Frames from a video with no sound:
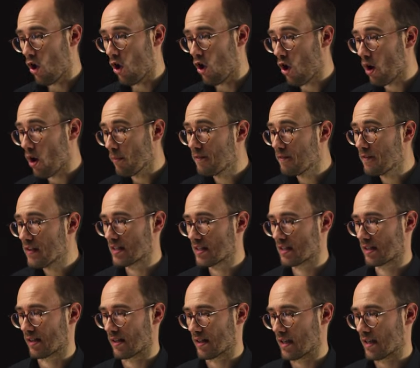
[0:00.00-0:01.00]

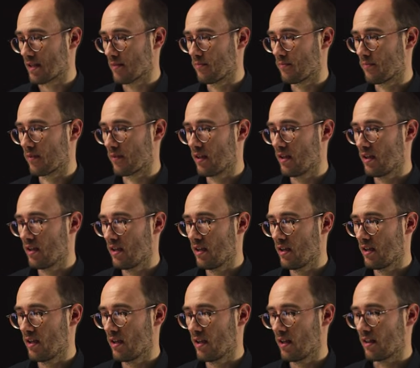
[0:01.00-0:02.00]
obviously,
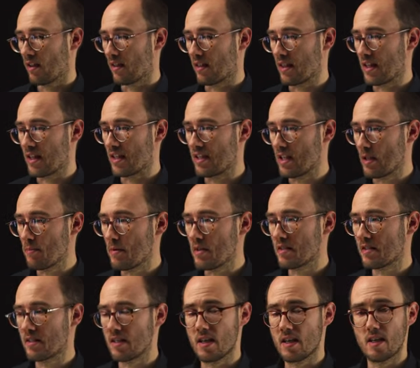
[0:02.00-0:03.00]
the
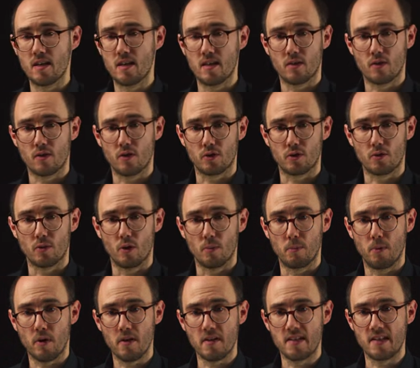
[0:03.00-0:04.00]
DPC control
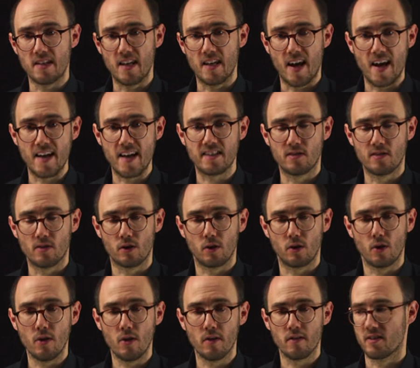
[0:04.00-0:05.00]
policy has not
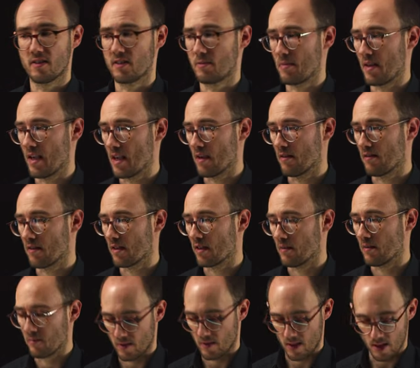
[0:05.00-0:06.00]
learned this behavior.
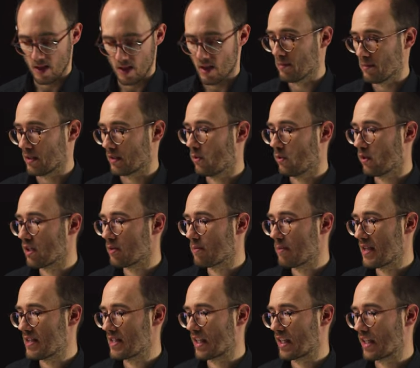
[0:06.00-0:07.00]
But what it
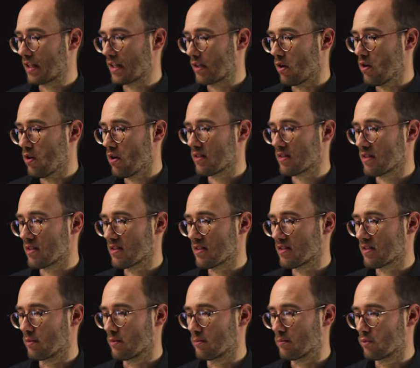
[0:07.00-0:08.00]
basically learned is
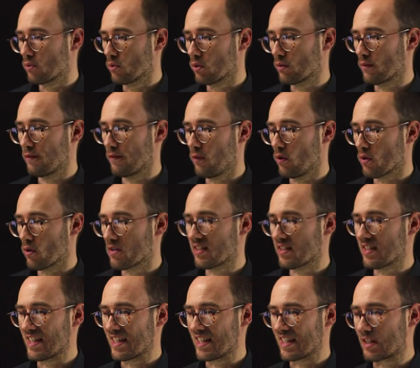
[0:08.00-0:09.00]
a brute force
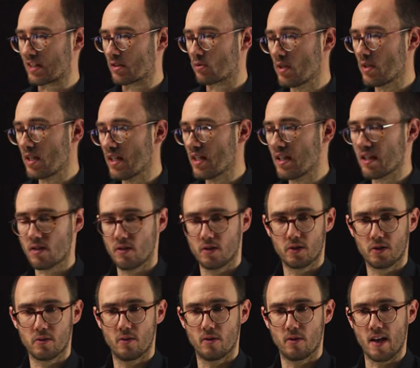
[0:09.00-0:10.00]
greedy
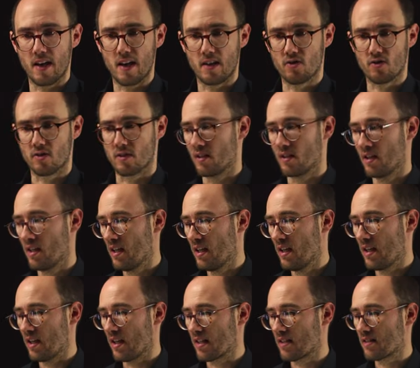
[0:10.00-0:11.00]
control action.
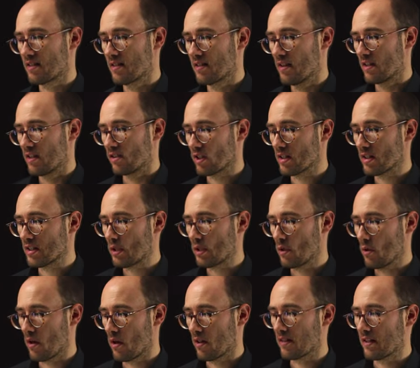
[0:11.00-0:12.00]
It just
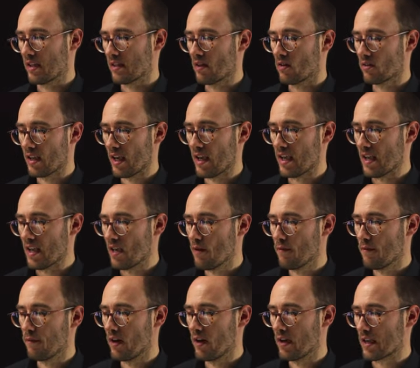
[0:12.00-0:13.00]
learned that, okay,
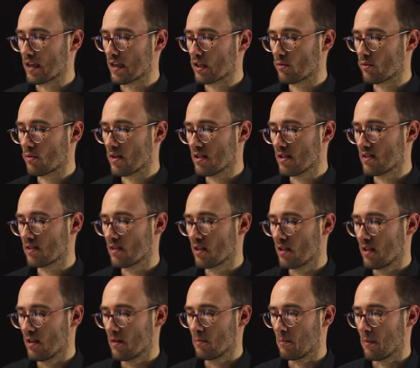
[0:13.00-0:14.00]
if I increase
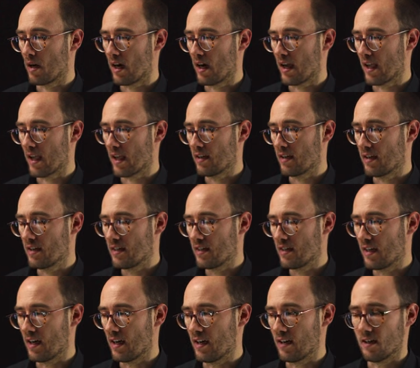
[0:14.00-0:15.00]
my
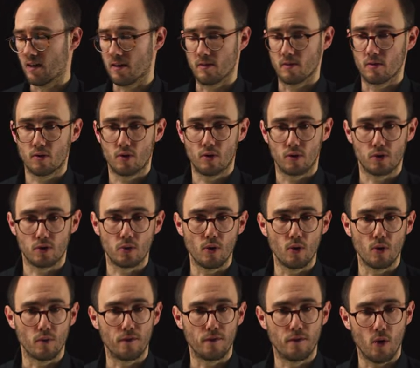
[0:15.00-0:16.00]

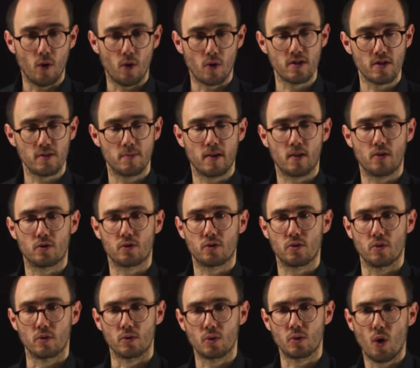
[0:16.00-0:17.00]
control force, my
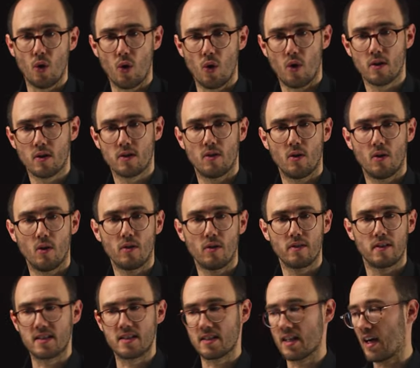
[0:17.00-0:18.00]
control torque all
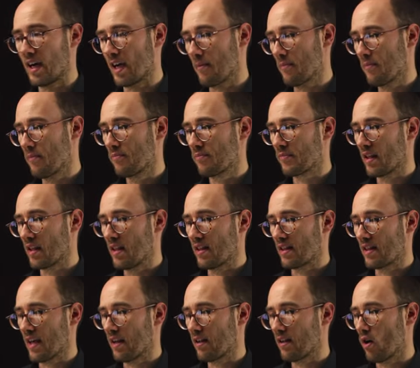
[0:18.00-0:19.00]
the time,
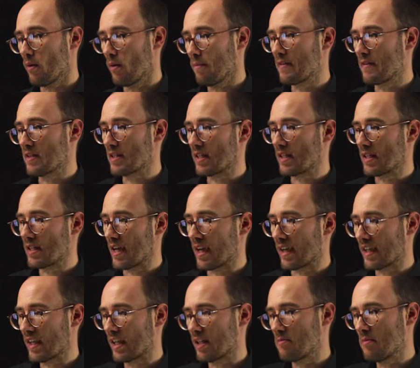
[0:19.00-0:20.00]
then obviously I
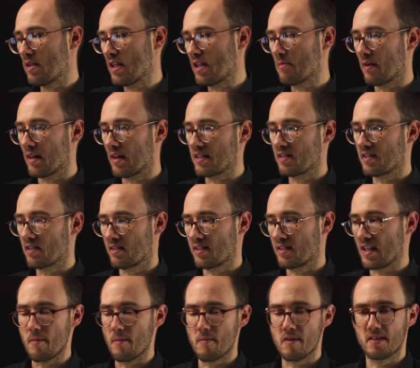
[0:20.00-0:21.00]
can minimize this
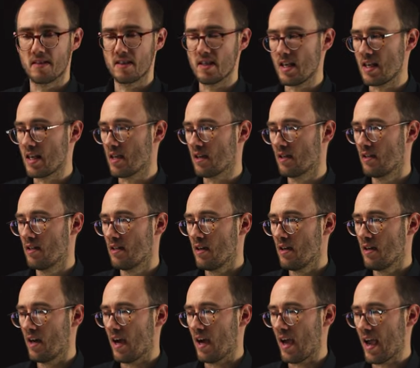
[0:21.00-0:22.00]
MSE,
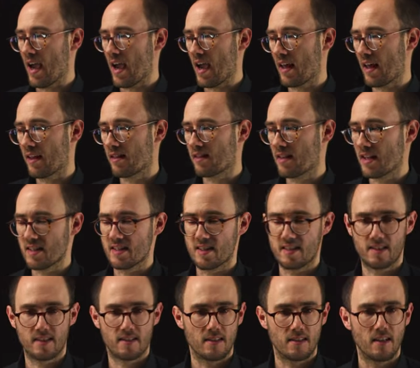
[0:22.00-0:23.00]
and
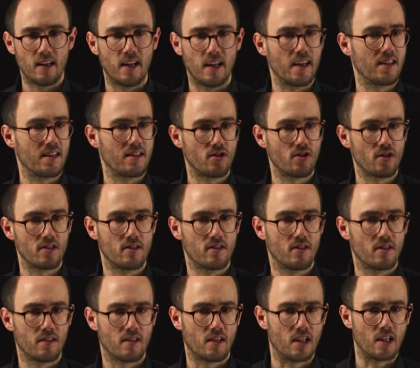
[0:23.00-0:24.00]
that's like just
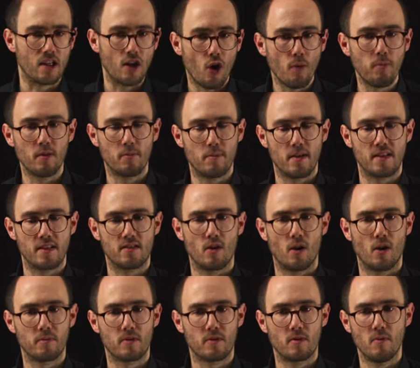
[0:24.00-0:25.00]
not the global best
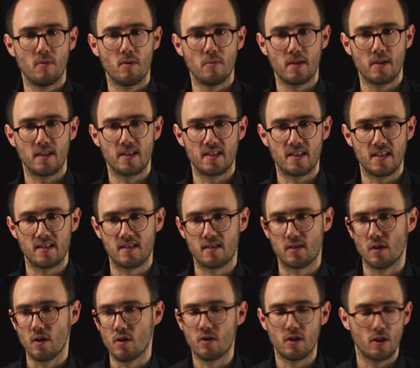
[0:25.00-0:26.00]
optimum, but that's a
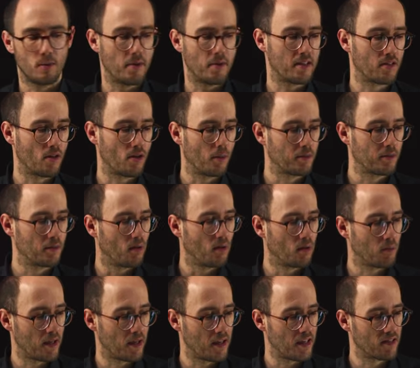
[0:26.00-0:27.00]
local best optimum
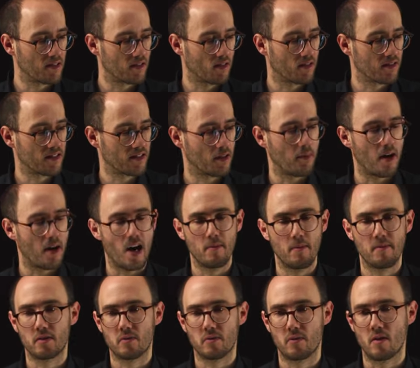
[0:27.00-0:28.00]
based on some
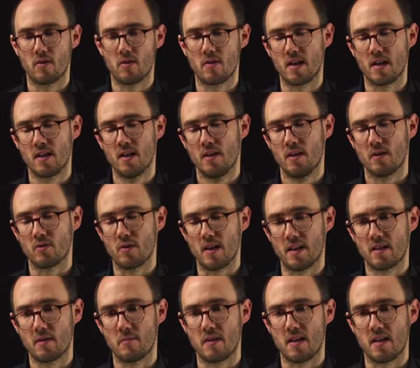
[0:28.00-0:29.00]
arbitrary
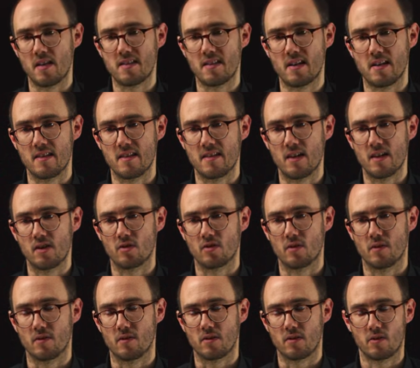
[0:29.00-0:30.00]
random initialization
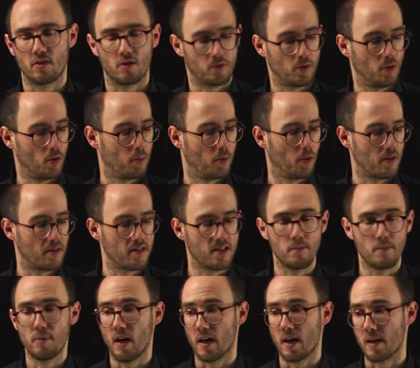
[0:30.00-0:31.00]
of the control policy
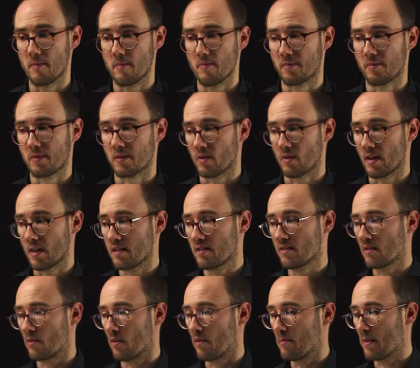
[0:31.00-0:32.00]
pi, right?
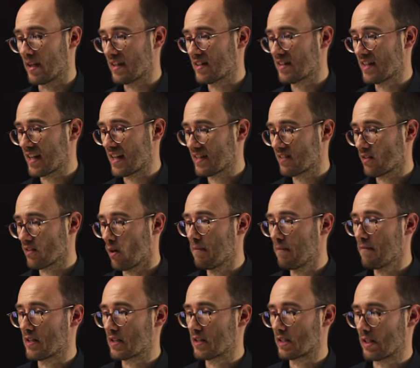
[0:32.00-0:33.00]
So, but that's
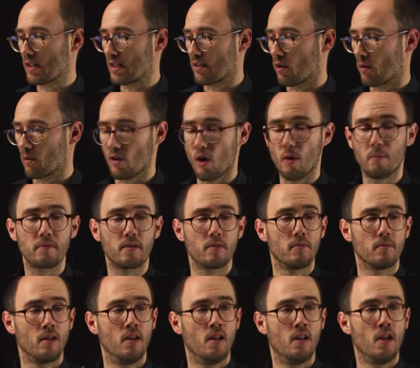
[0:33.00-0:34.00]
obviously not
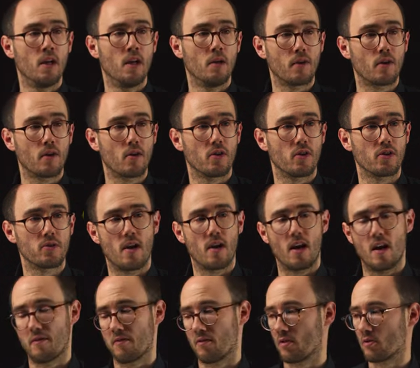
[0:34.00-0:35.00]
optimal because we
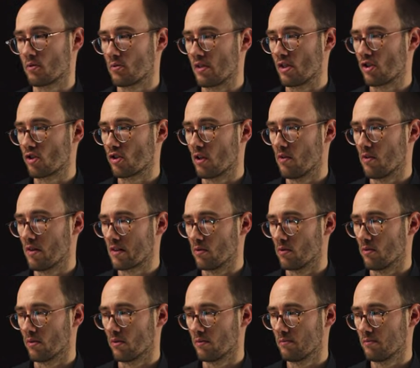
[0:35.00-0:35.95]
have not reached our goal.